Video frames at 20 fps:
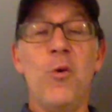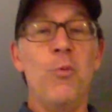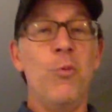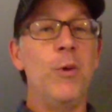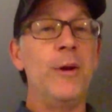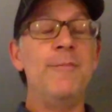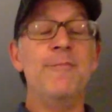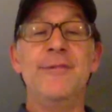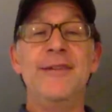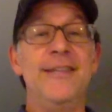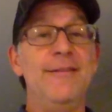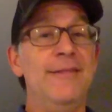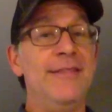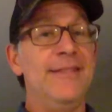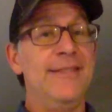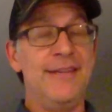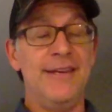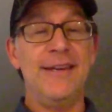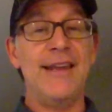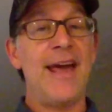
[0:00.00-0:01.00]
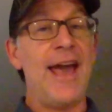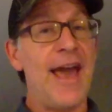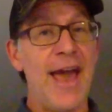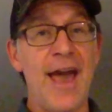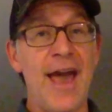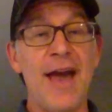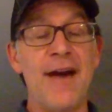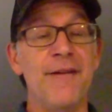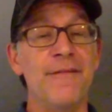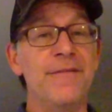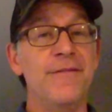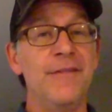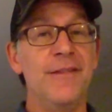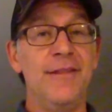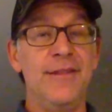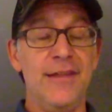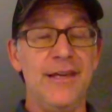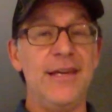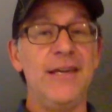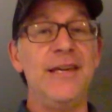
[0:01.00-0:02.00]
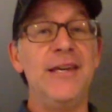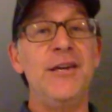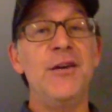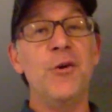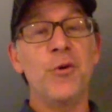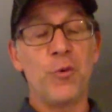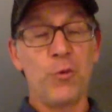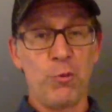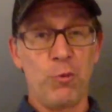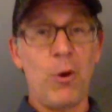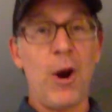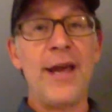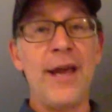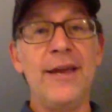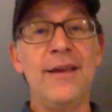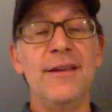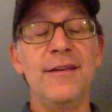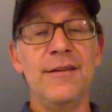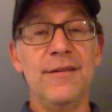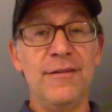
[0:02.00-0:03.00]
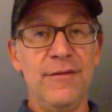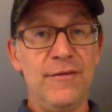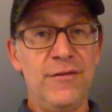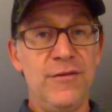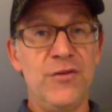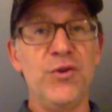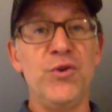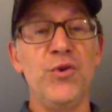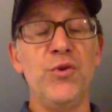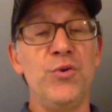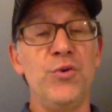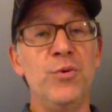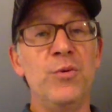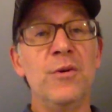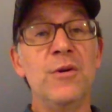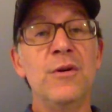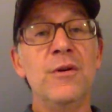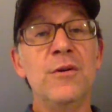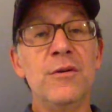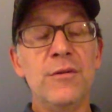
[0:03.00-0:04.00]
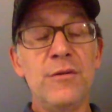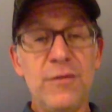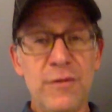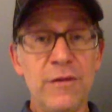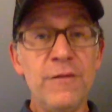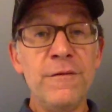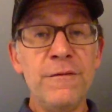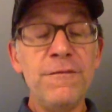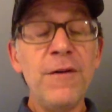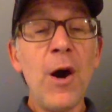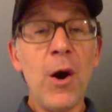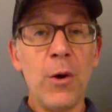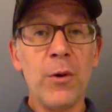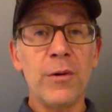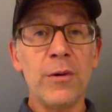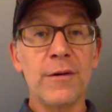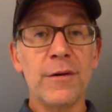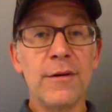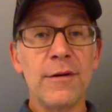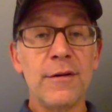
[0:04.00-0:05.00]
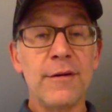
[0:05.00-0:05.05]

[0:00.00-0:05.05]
Women didn't have the right to vote.